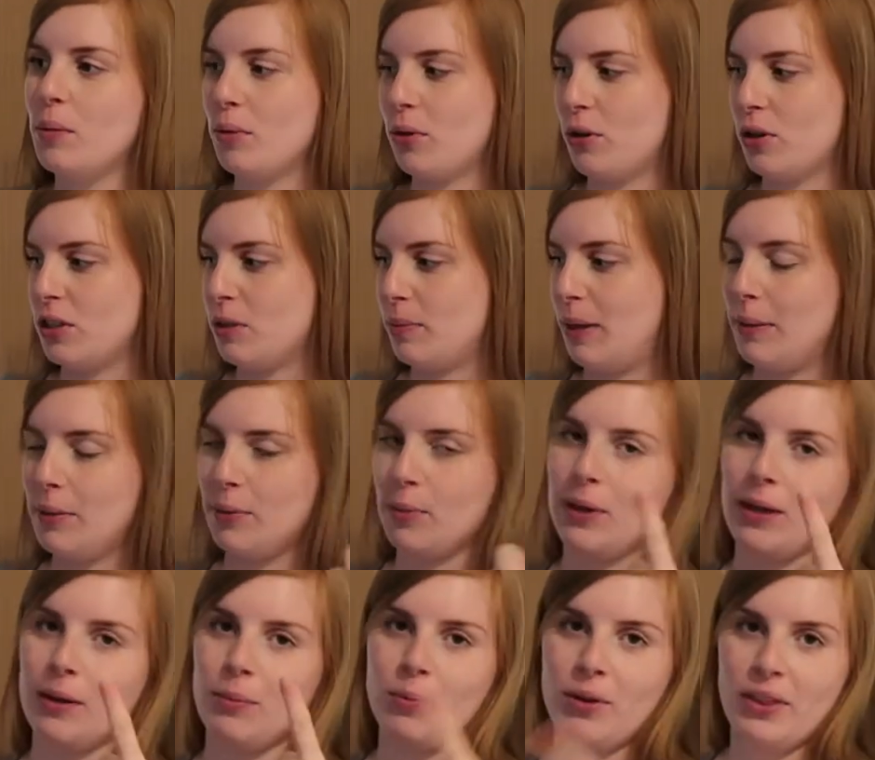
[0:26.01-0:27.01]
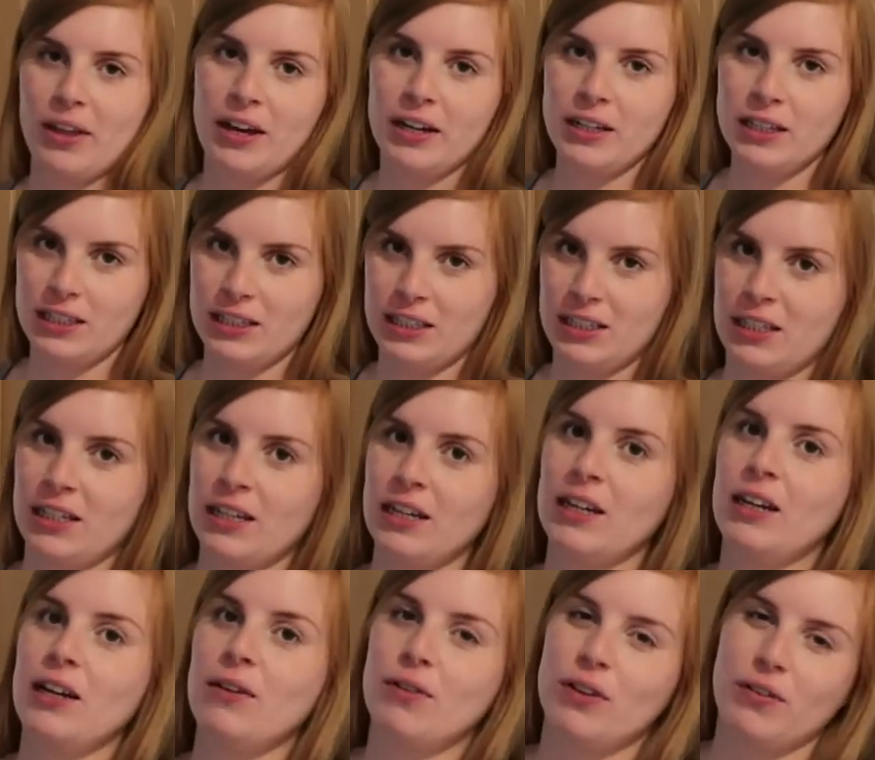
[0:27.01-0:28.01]
because the baby will be in with us
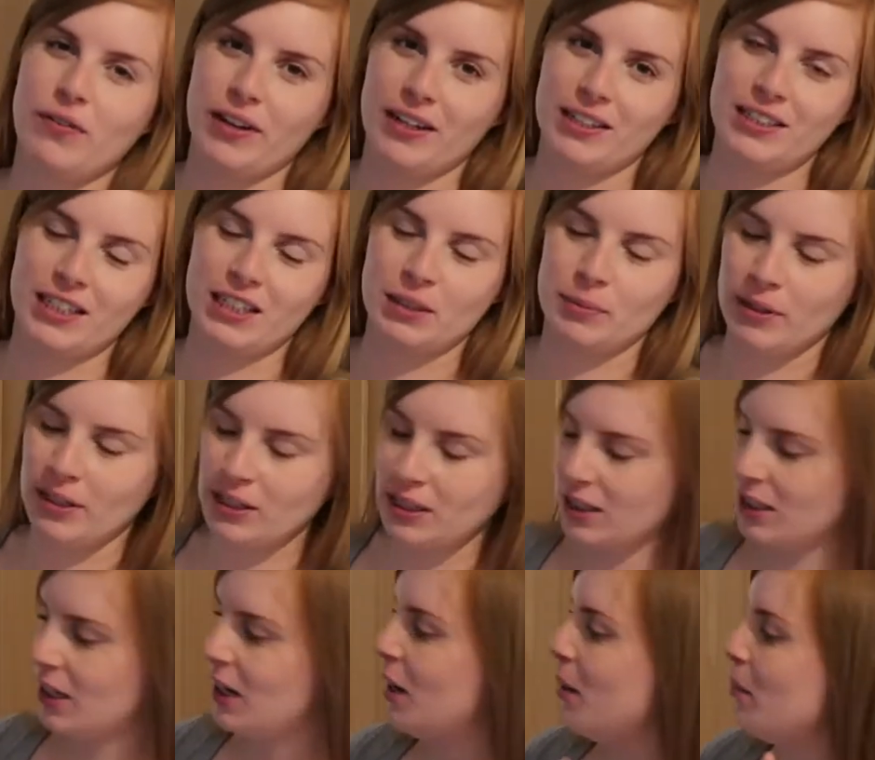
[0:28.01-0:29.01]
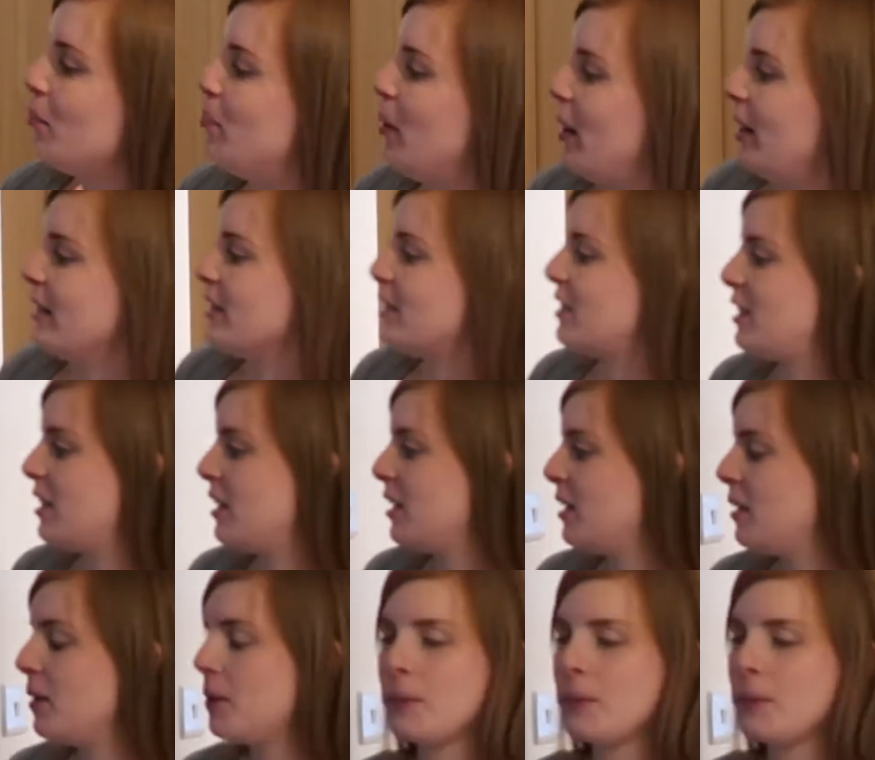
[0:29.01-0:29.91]
for the first 6 months, but